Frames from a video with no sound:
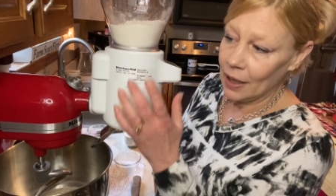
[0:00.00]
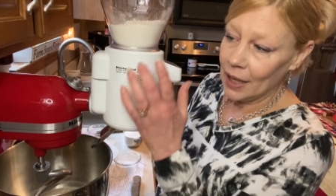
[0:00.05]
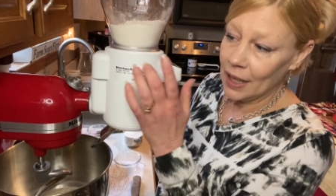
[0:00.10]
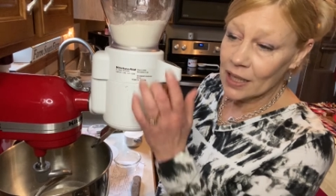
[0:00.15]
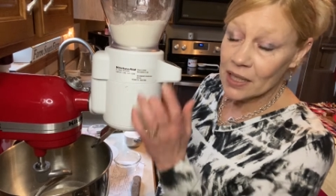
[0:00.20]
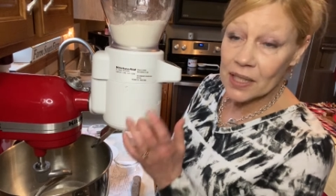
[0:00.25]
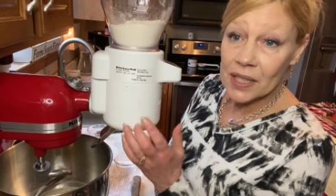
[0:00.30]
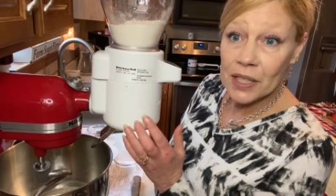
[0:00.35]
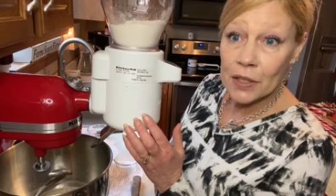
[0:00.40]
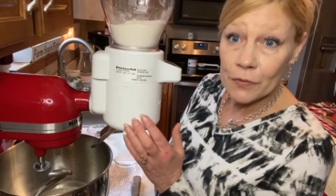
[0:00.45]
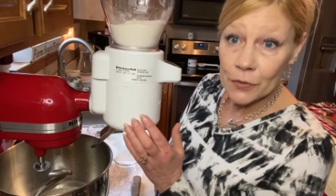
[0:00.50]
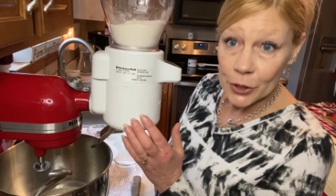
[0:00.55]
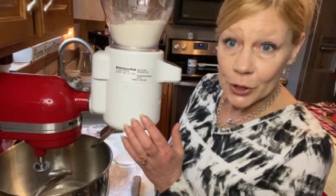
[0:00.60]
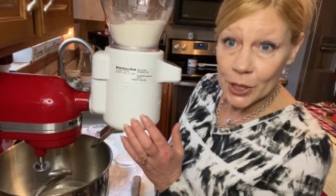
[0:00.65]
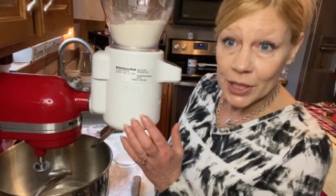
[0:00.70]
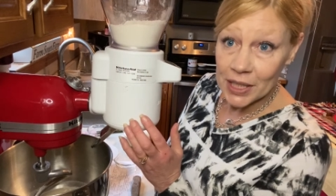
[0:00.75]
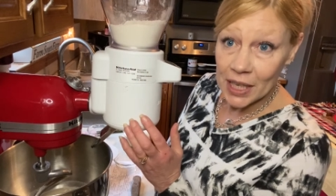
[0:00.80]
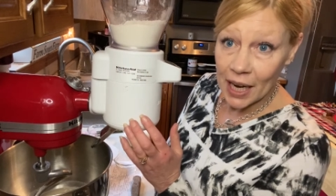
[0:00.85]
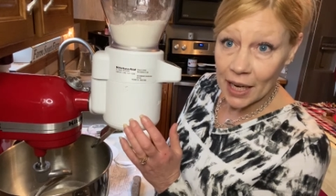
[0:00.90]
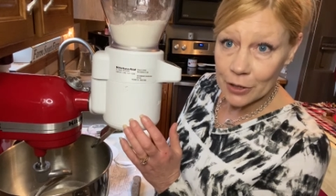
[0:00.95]
and sifter
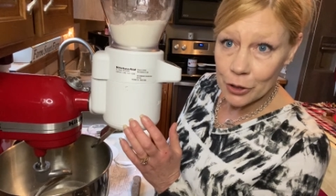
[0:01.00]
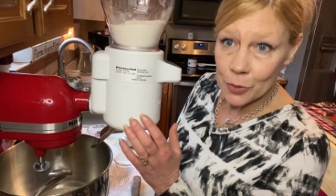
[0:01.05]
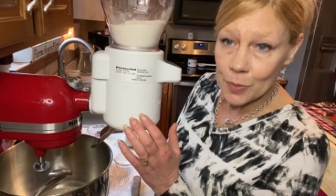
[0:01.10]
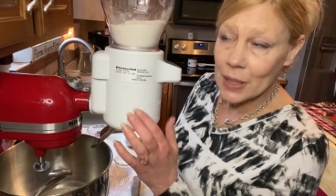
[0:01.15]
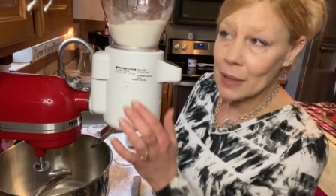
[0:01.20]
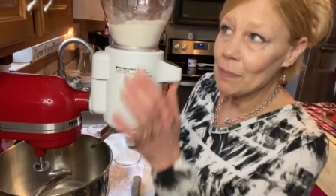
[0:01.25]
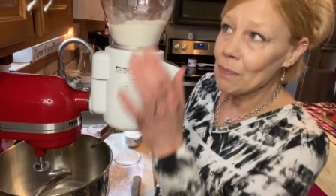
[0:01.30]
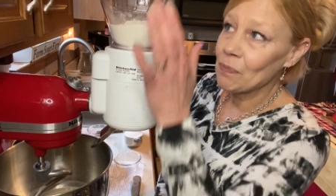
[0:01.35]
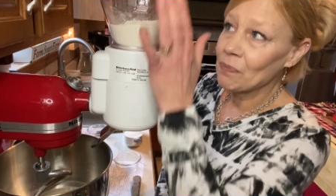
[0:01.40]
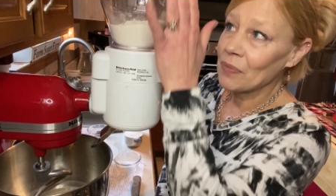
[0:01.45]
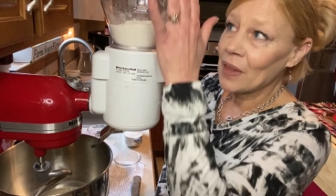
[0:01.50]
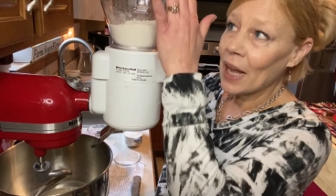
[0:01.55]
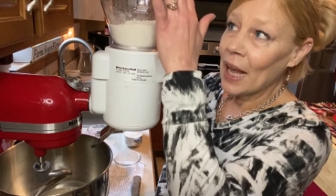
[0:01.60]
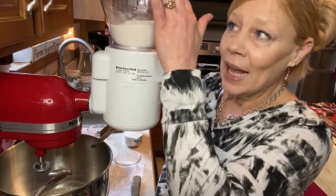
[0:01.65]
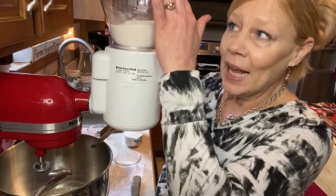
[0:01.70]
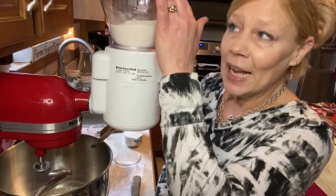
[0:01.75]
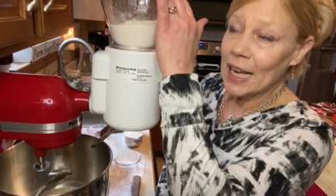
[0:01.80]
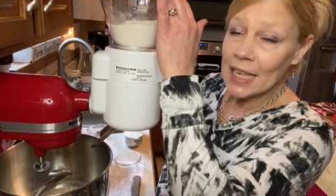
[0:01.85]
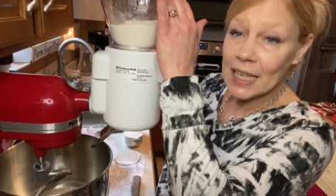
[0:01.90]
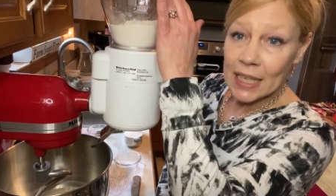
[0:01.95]
attachment
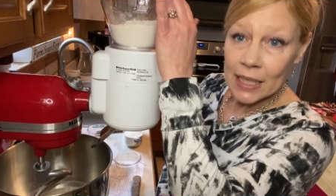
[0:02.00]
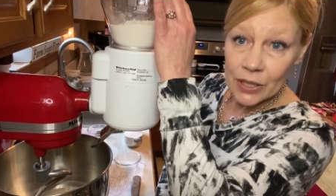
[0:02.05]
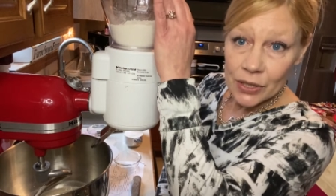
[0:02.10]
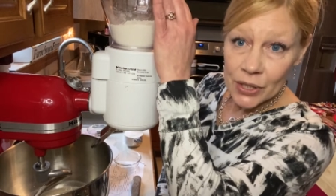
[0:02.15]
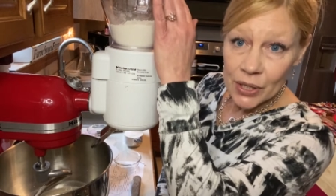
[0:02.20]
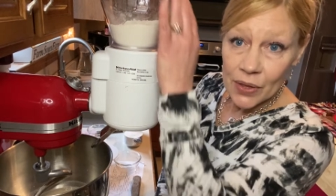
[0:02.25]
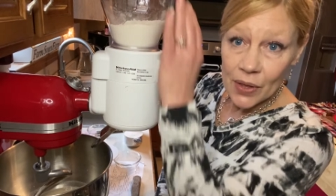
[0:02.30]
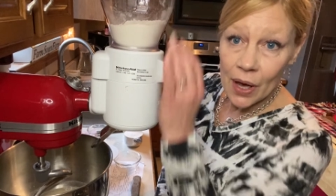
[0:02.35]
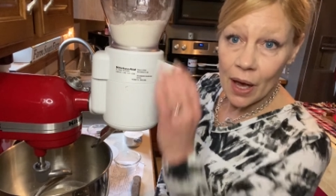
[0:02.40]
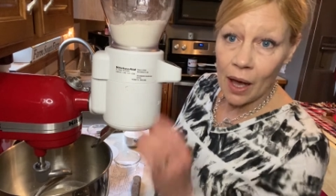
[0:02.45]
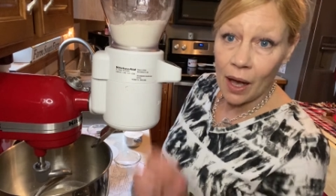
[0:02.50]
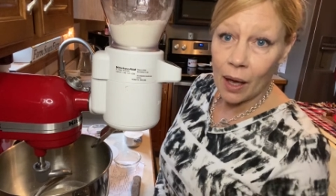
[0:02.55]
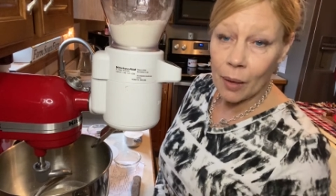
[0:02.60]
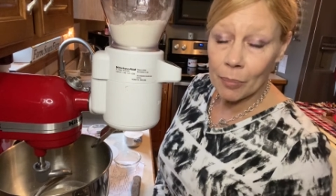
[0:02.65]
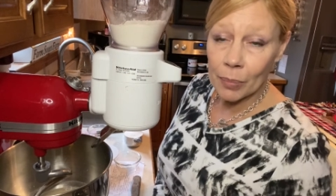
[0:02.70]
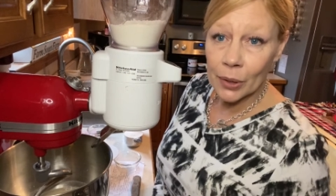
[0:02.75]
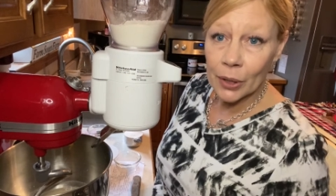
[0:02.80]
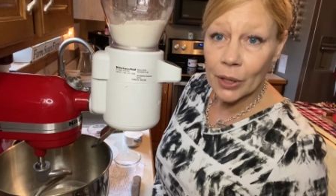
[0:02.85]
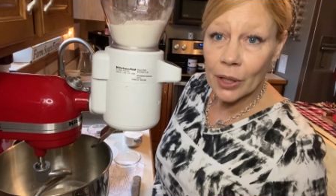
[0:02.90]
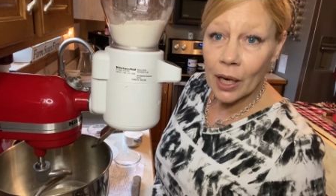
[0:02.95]
and into the
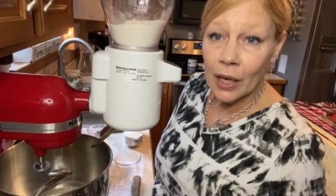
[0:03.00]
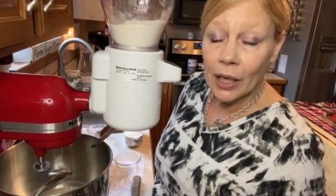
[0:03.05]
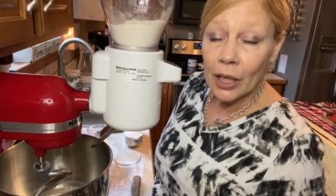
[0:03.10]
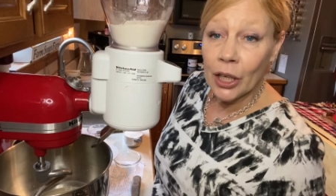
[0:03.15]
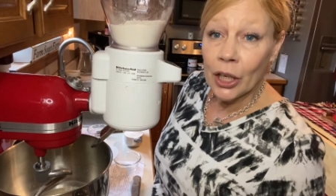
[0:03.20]
hopper,